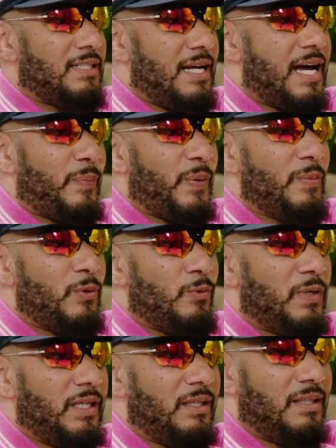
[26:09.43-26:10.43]
a lot of people
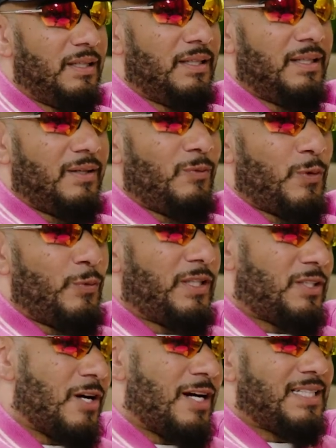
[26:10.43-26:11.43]
with when we
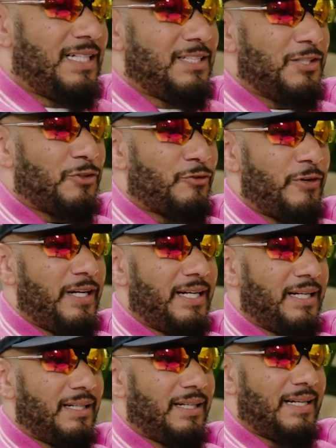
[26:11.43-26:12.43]
start season three
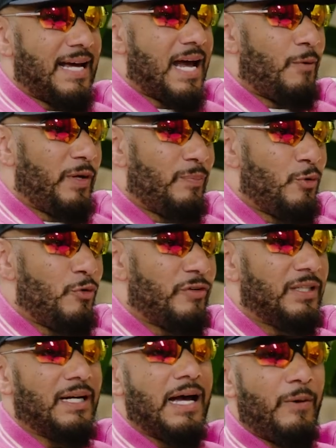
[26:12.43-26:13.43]
and, and how we
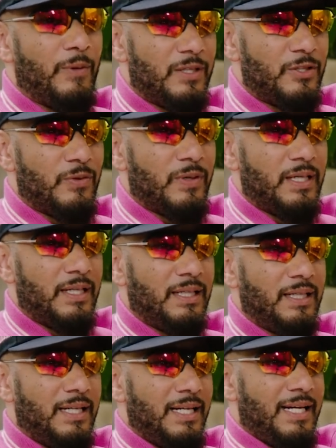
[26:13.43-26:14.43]
moving and how we're doing it.
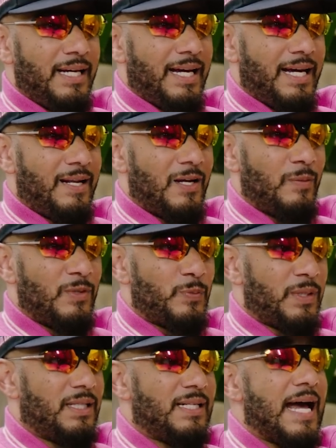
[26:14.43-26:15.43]
And um, it's
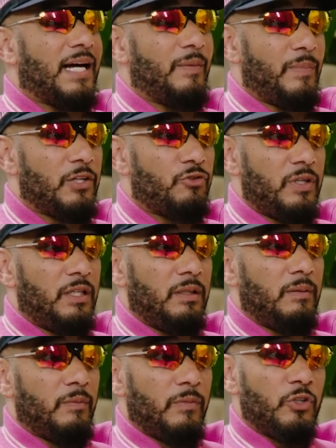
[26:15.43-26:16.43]
been a documentary,
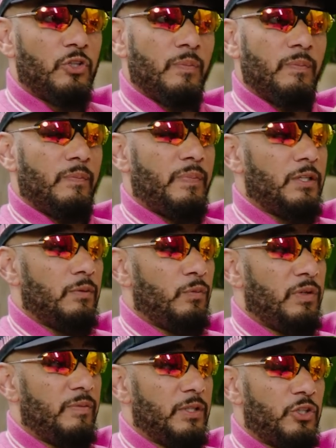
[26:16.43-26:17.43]
been,
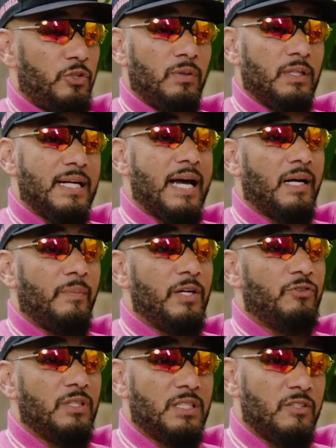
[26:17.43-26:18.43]
we've been shooting a
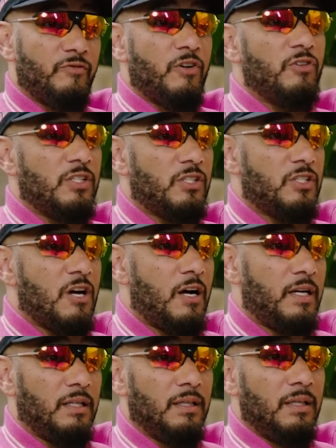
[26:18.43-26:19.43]
documentary since Verzuz
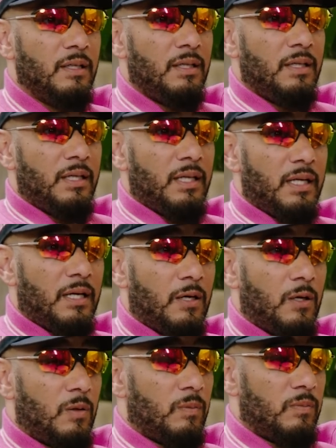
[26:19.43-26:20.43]
started mm.
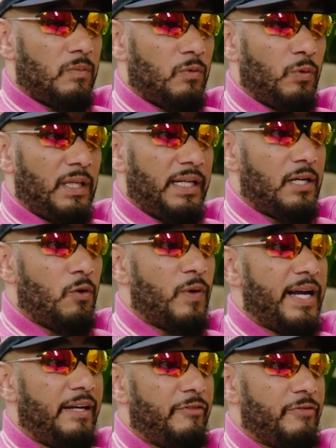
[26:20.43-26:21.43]
um, with Lena
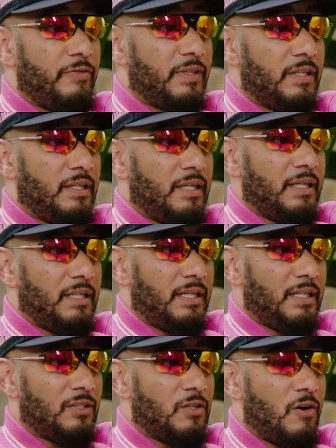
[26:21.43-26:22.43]
Waithe, and,
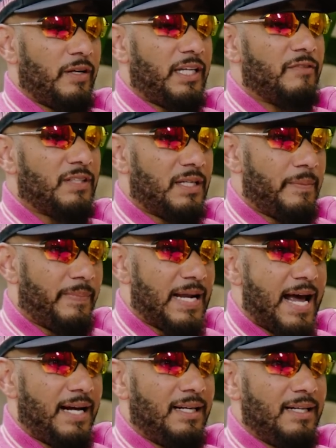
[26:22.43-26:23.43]
and it's called Gifted in
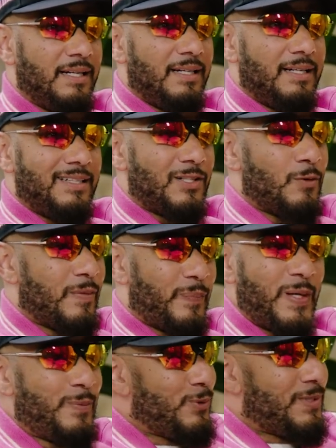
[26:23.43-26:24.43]
Black. So when
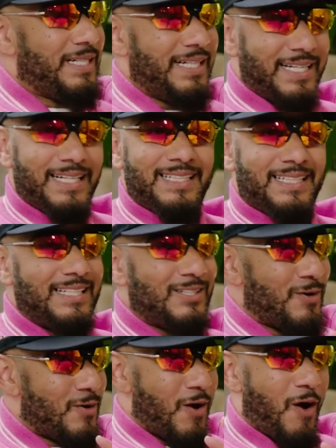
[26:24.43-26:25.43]
people see this, it's
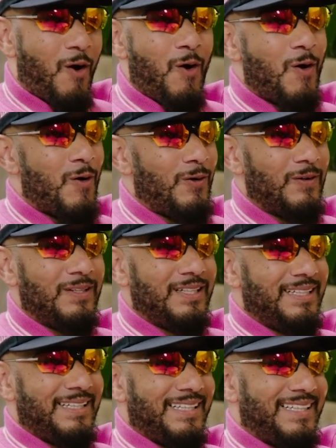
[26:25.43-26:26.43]
gonna all,
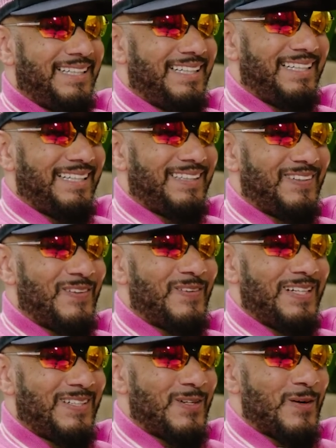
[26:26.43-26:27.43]
it's gonna,
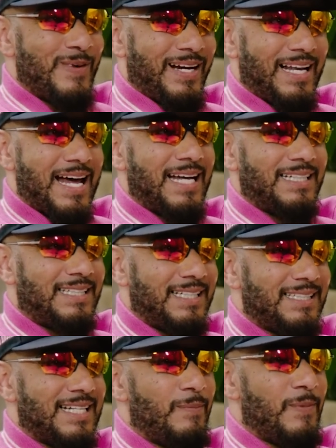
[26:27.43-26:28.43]
it's gonna make a lot of
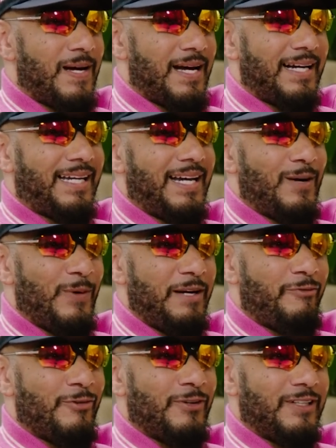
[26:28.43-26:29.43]
sense. Yeah, I, I, I, I can't wait
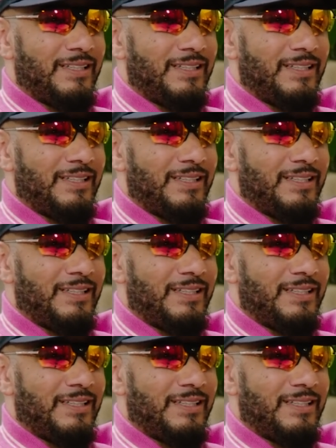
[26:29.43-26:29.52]
for it.